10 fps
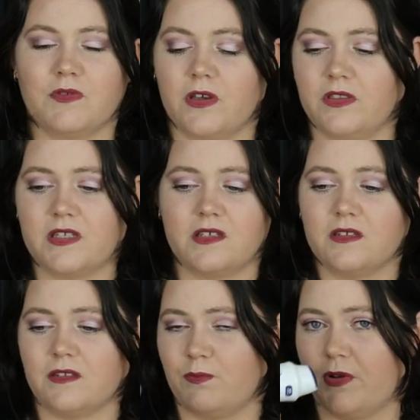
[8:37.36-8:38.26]
So this
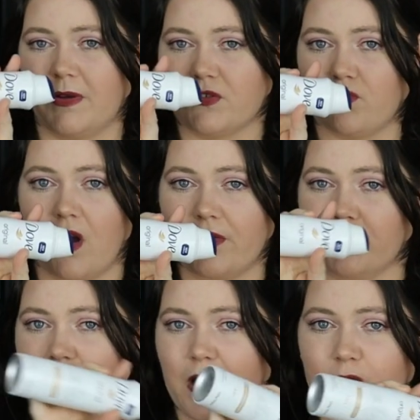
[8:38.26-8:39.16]
is pretty much ride
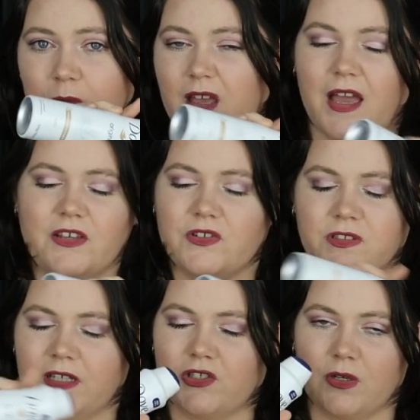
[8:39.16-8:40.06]
or die for me. I hate
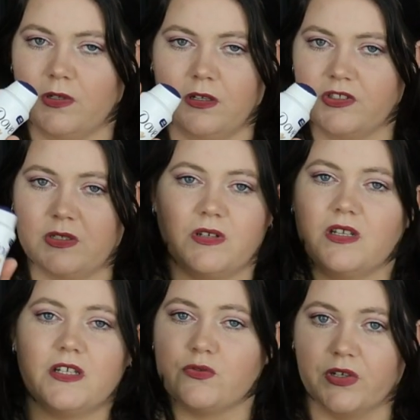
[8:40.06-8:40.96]
using that terminology, but
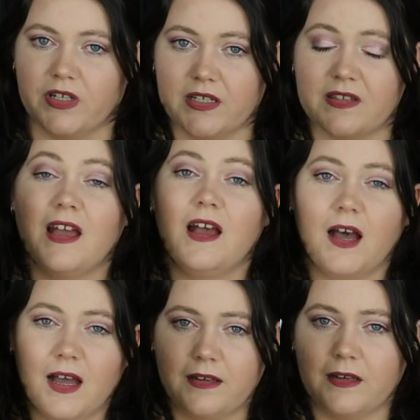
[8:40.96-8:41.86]
it is what it is.
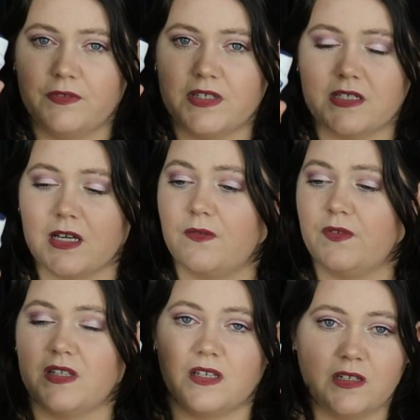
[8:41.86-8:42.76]
I love this stuff.
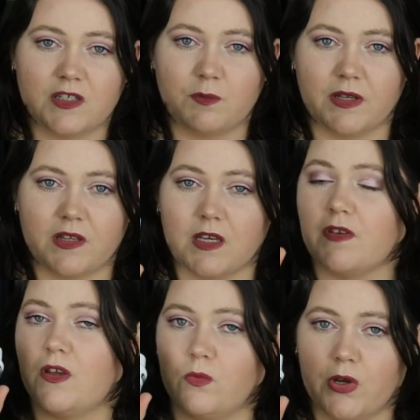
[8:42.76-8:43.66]
It's
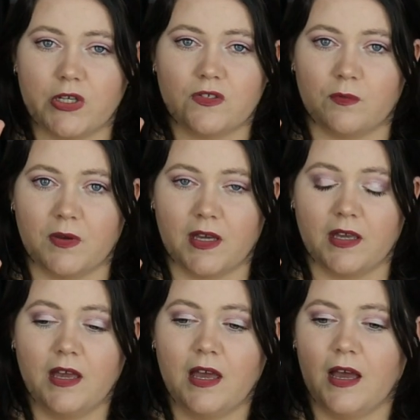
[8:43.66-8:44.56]
inexpensive. It works for me.